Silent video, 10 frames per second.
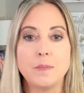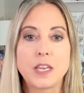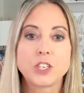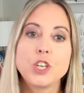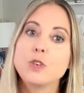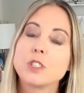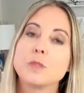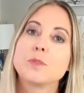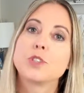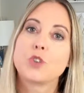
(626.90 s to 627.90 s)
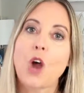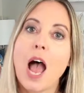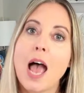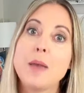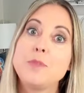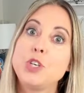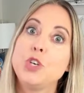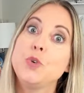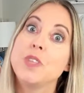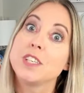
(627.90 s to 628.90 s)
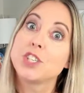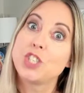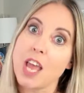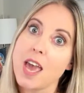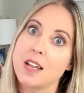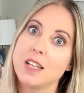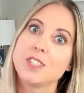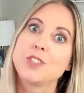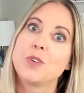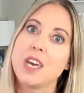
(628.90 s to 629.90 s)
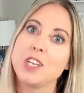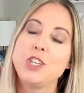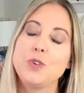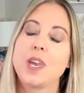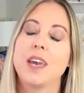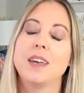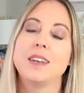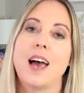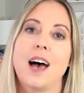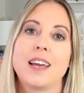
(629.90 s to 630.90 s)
Make sure you subscribe to this channel so then you can